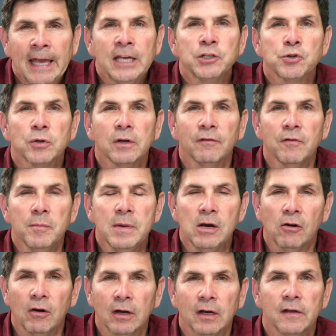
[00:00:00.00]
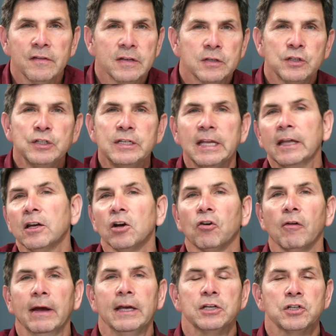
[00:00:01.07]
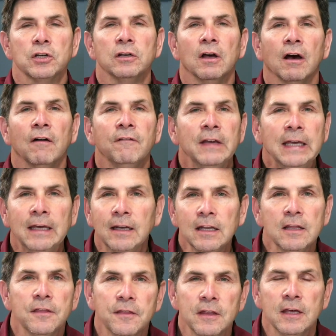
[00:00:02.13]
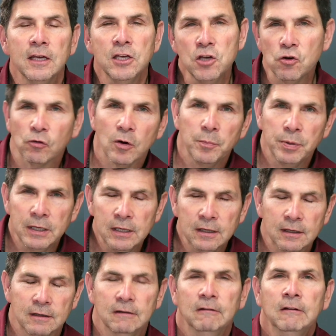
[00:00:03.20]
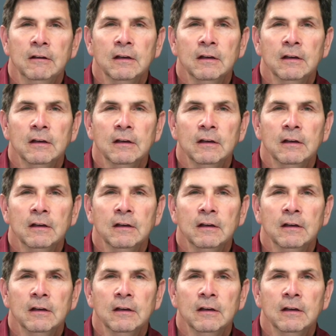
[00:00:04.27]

hatred of America, this denigration of anything European,